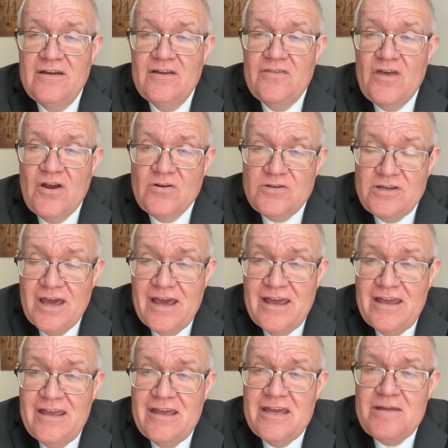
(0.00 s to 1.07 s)
their
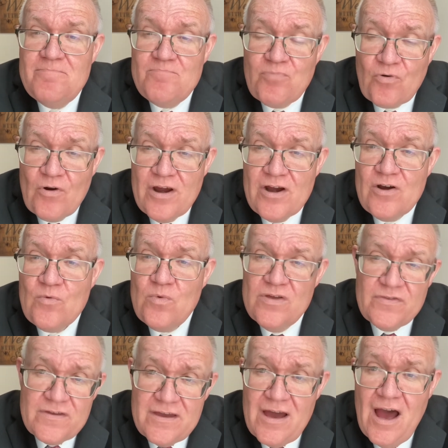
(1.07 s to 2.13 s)
day in prayer
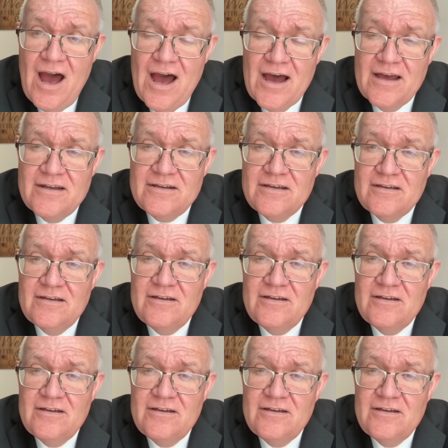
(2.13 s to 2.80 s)
with God.